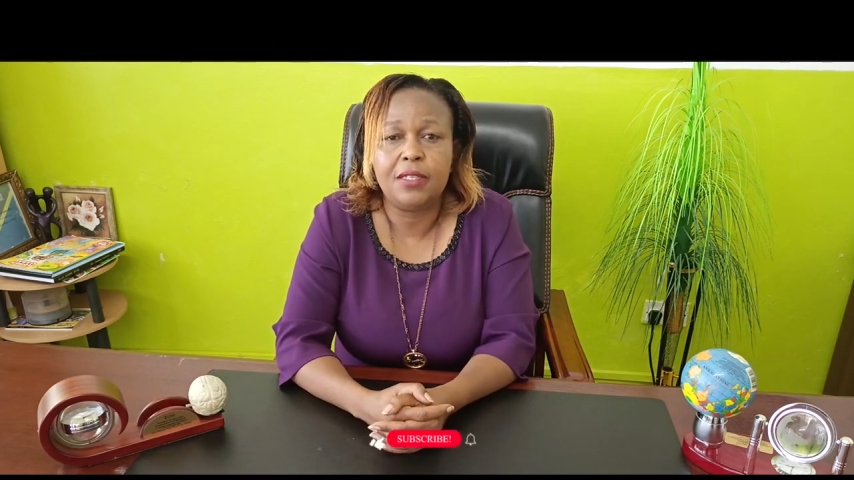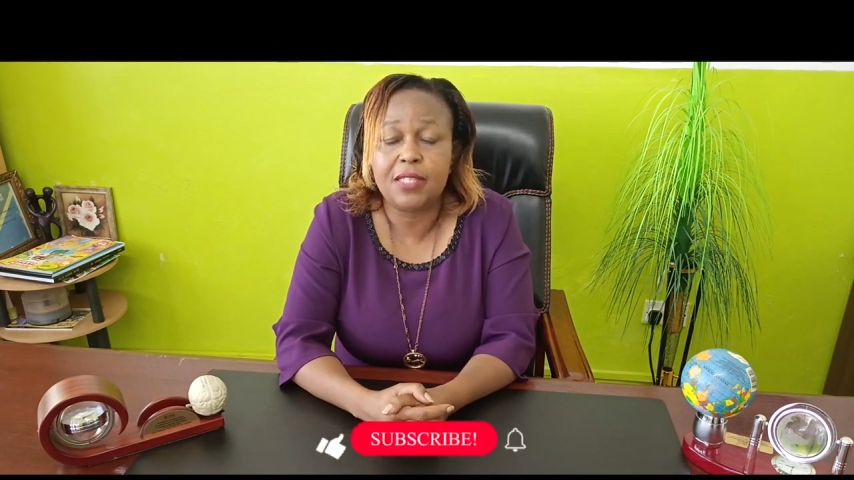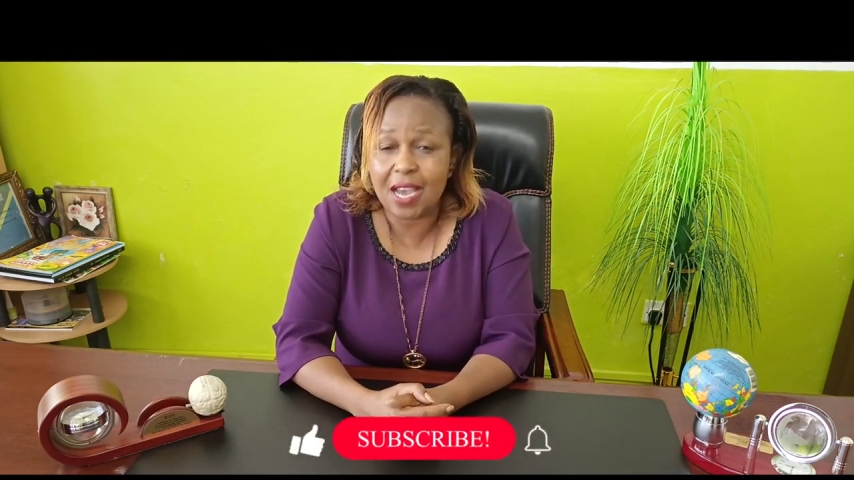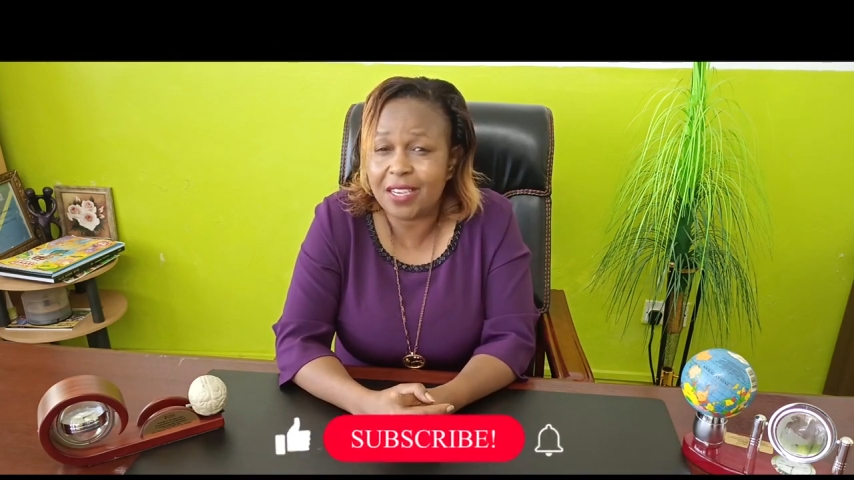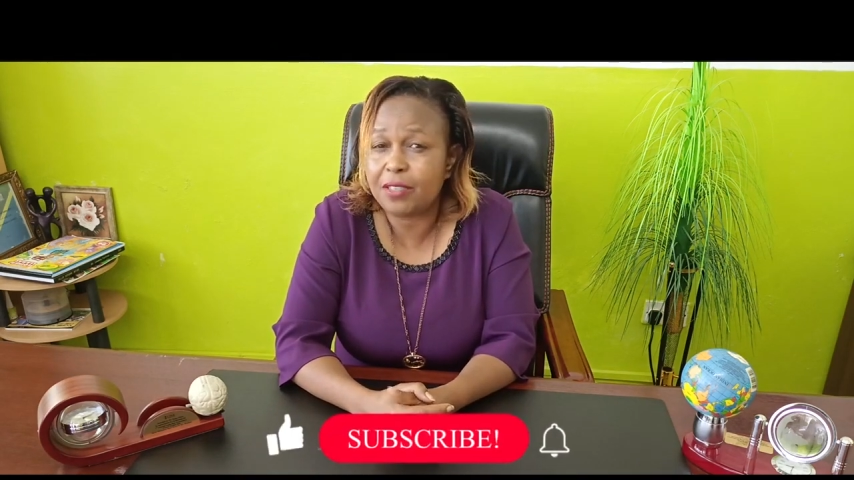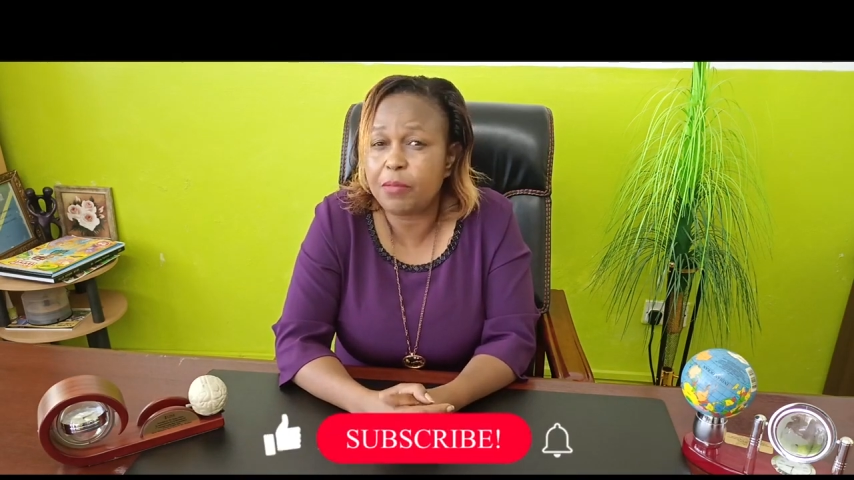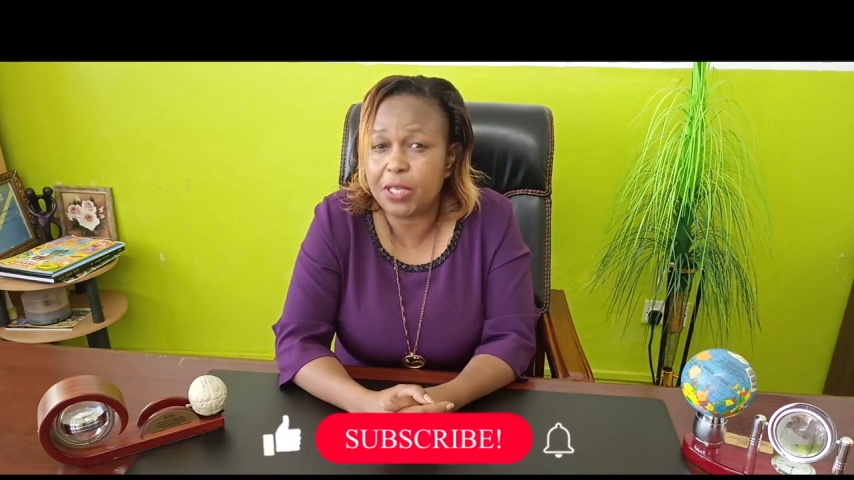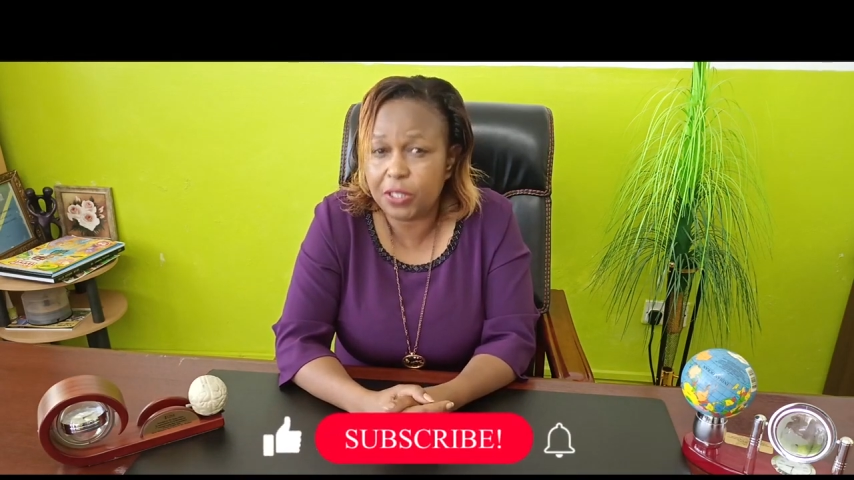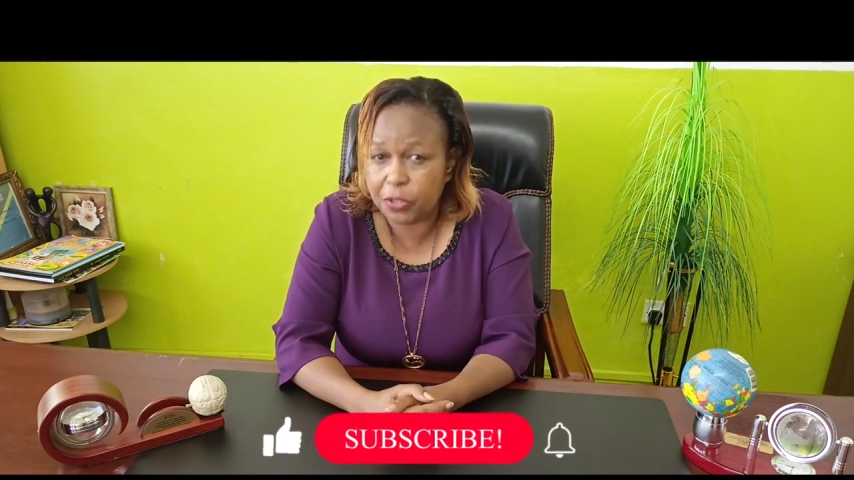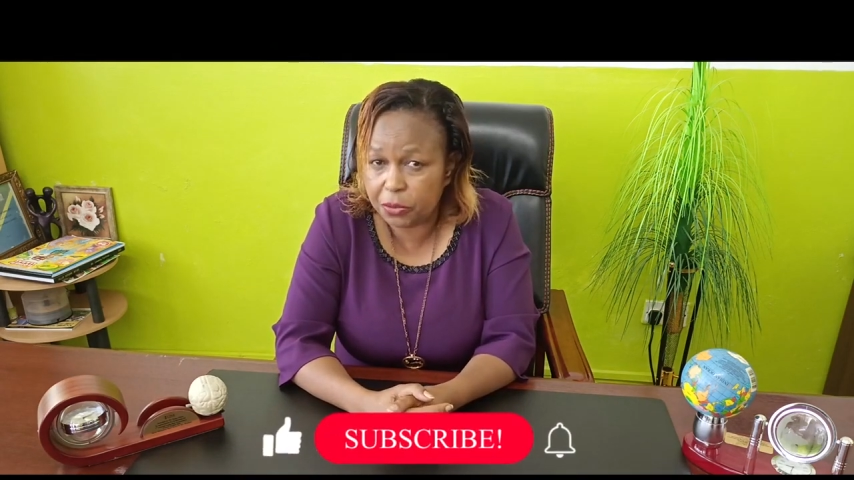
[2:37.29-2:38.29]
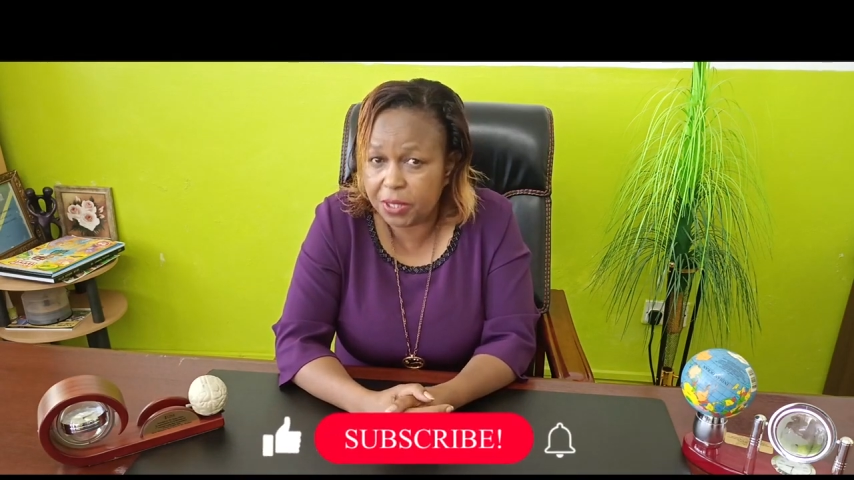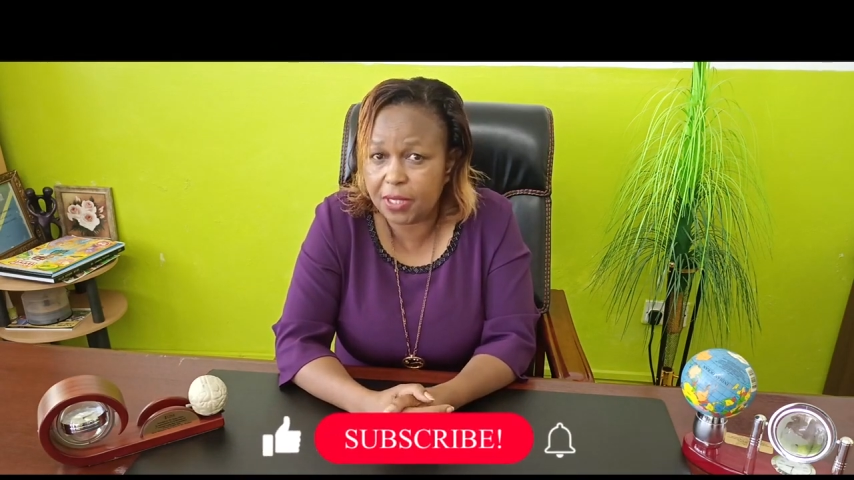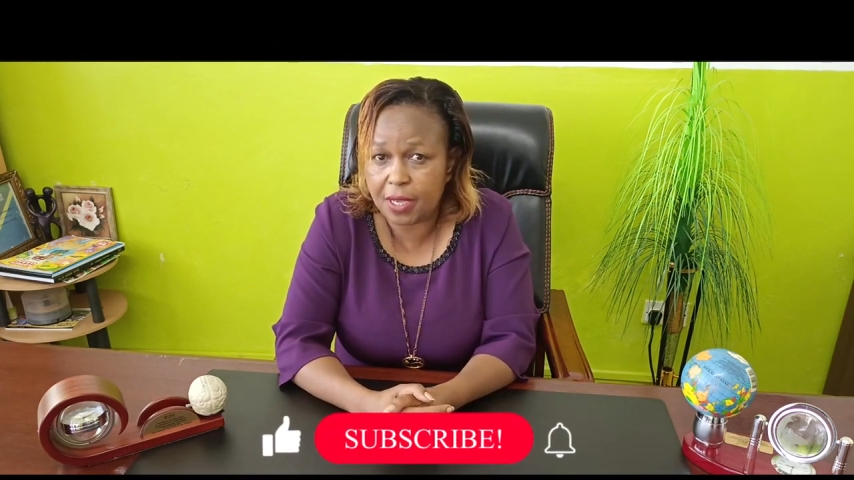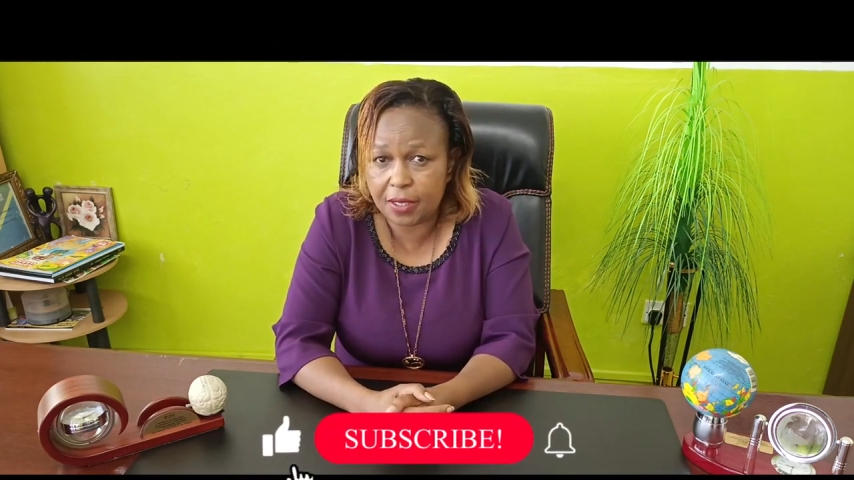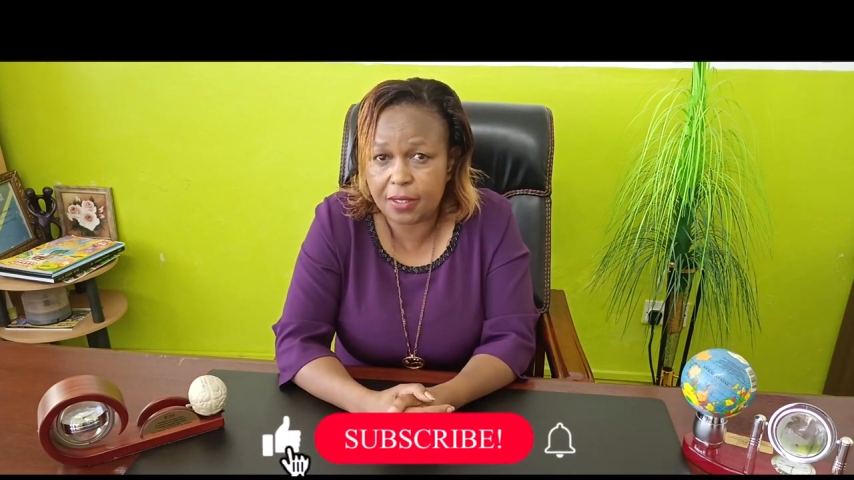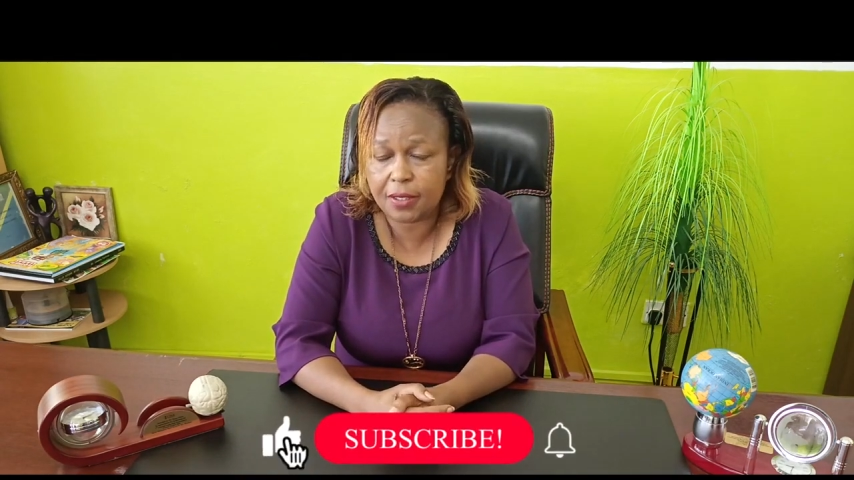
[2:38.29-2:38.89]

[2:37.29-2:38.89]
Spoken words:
died by suicide.